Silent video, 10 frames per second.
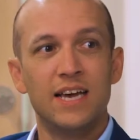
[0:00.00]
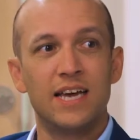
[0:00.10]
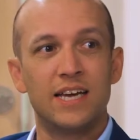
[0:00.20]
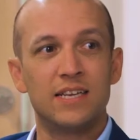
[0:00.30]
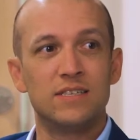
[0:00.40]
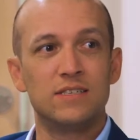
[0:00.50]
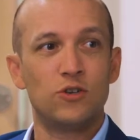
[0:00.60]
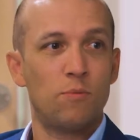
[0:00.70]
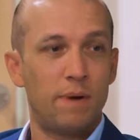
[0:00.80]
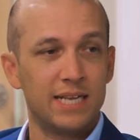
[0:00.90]
And
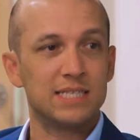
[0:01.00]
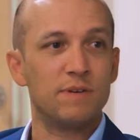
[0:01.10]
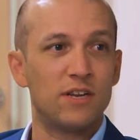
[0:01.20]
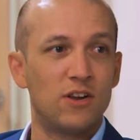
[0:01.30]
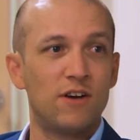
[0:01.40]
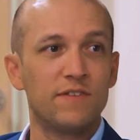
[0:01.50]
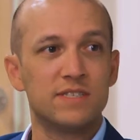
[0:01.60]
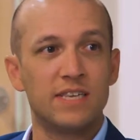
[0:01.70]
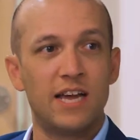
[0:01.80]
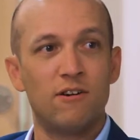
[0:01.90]
Joe Biden's been in
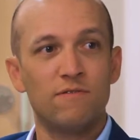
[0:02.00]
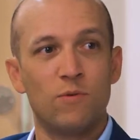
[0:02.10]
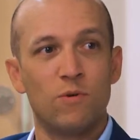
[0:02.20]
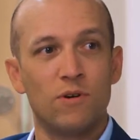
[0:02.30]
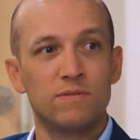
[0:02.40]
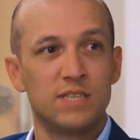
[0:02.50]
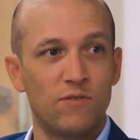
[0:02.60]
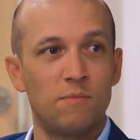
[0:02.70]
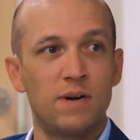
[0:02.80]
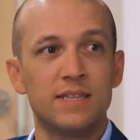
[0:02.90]
office now for
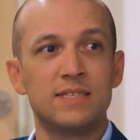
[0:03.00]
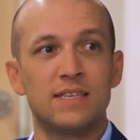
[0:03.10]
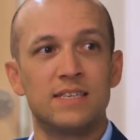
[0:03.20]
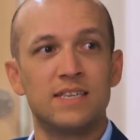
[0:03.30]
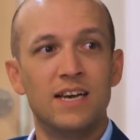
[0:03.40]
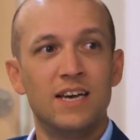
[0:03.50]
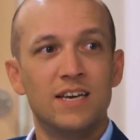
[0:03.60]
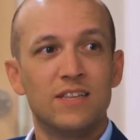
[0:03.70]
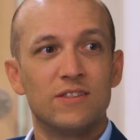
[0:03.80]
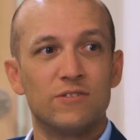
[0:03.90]
several months, and
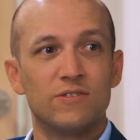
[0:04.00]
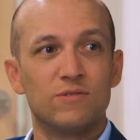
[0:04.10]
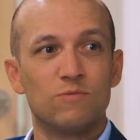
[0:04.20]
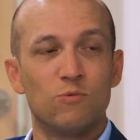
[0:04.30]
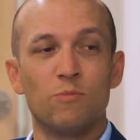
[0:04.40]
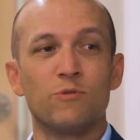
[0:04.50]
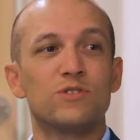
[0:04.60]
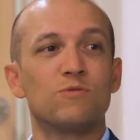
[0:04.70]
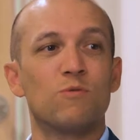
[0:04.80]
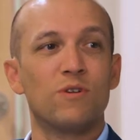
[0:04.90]
there's
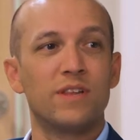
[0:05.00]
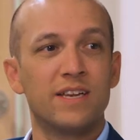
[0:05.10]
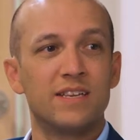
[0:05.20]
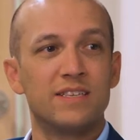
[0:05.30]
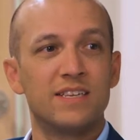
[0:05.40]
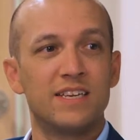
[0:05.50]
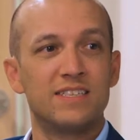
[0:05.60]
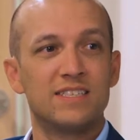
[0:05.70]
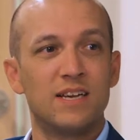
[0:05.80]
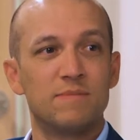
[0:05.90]
rumors swirling
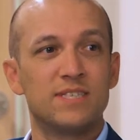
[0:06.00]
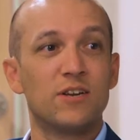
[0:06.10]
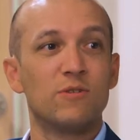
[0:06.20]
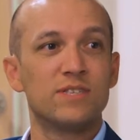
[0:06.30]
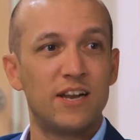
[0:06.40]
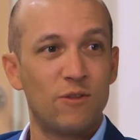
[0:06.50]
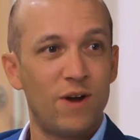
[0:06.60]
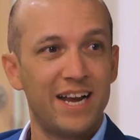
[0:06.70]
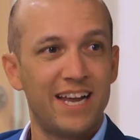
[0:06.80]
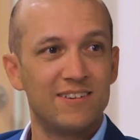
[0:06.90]
and some signals out of the
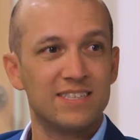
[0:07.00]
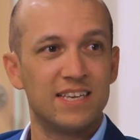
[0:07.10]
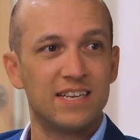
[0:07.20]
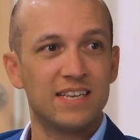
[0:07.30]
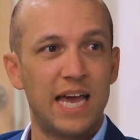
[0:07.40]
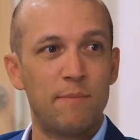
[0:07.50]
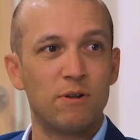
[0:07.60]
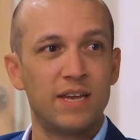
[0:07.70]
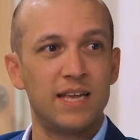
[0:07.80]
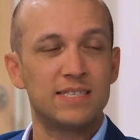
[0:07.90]
White House that
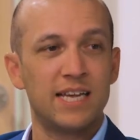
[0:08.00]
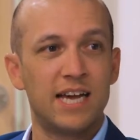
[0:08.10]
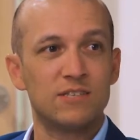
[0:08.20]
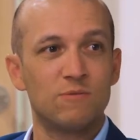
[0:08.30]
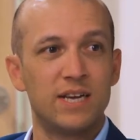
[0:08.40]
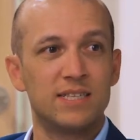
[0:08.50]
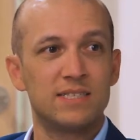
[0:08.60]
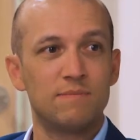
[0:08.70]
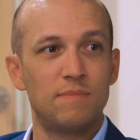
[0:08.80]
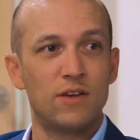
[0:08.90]
capital gains tax
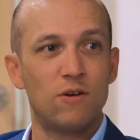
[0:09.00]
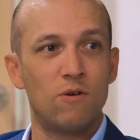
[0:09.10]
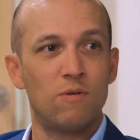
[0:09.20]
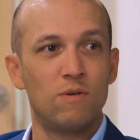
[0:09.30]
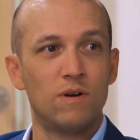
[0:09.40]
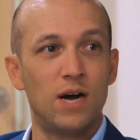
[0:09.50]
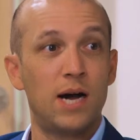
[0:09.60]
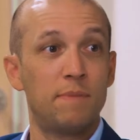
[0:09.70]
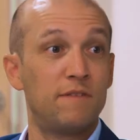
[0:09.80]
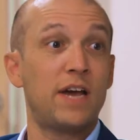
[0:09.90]
rates may go
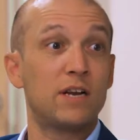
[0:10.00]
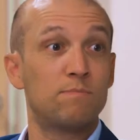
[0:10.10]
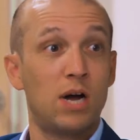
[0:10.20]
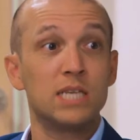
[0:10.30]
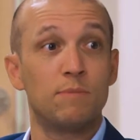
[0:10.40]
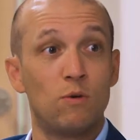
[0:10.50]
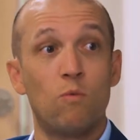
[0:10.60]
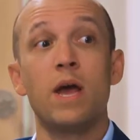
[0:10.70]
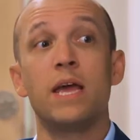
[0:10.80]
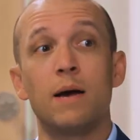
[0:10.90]
up, in fact, possibly
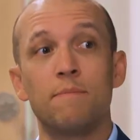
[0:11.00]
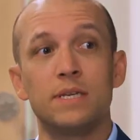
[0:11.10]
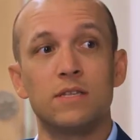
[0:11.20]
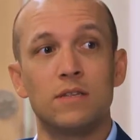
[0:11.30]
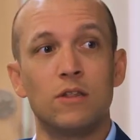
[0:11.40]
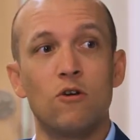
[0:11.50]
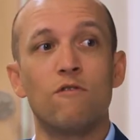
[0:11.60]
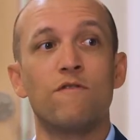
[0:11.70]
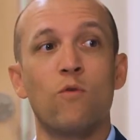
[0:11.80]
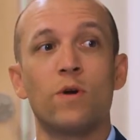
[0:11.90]
way up into the low
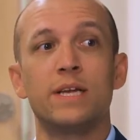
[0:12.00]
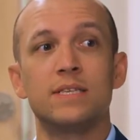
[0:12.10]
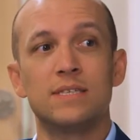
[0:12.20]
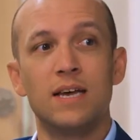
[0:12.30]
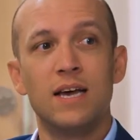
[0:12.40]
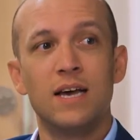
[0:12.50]
40s.